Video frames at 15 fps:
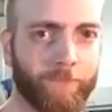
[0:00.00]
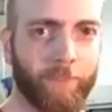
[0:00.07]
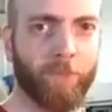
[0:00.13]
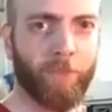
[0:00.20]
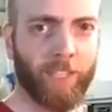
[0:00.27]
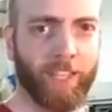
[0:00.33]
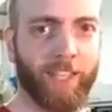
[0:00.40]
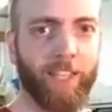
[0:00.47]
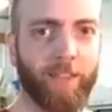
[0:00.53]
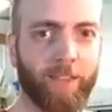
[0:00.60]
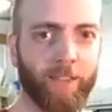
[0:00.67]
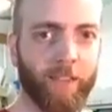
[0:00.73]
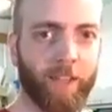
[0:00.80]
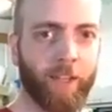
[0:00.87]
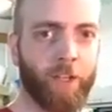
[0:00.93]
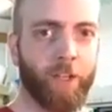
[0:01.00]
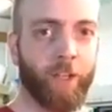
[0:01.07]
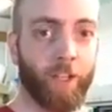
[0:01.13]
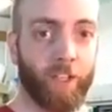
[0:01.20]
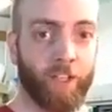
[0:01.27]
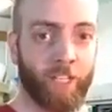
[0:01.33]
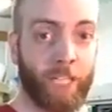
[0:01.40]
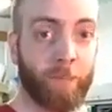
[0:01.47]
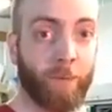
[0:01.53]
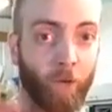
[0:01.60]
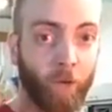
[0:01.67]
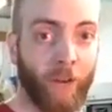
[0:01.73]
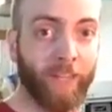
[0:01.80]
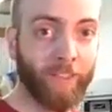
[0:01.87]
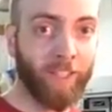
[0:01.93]
really? You're going to skip a
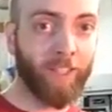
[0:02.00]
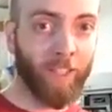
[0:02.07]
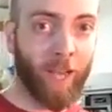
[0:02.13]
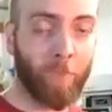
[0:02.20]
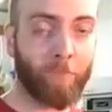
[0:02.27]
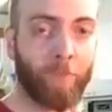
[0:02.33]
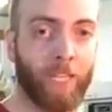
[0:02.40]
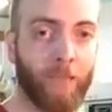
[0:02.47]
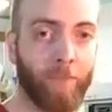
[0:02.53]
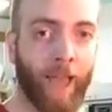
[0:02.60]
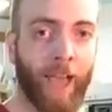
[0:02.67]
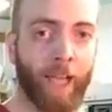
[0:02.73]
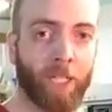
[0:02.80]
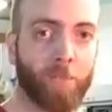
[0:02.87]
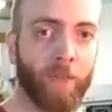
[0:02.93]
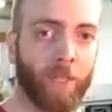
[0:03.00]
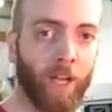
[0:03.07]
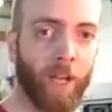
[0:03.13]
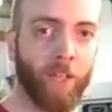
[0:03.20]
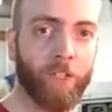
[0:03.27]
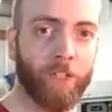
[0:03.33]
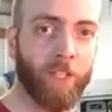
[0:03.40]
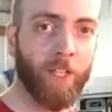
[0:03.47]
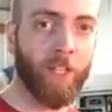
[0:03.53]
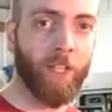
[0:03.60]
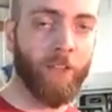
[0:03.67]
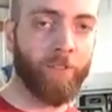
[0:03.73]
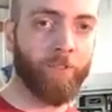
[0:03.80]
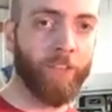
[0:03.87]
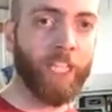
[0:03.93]
great deal on P-mags because
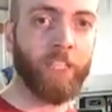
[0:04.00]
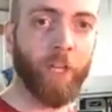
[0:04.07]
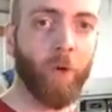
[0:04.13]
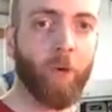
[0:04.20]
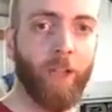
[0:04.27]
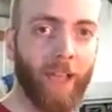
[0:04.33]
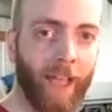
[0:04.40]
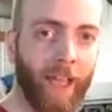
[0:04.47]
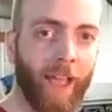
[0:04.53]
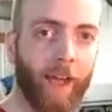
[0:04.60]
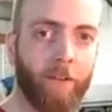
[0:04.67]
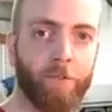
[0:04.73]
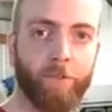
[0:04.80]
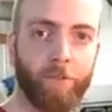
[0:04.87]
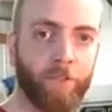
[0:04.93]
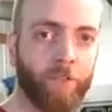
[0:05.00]
they don't have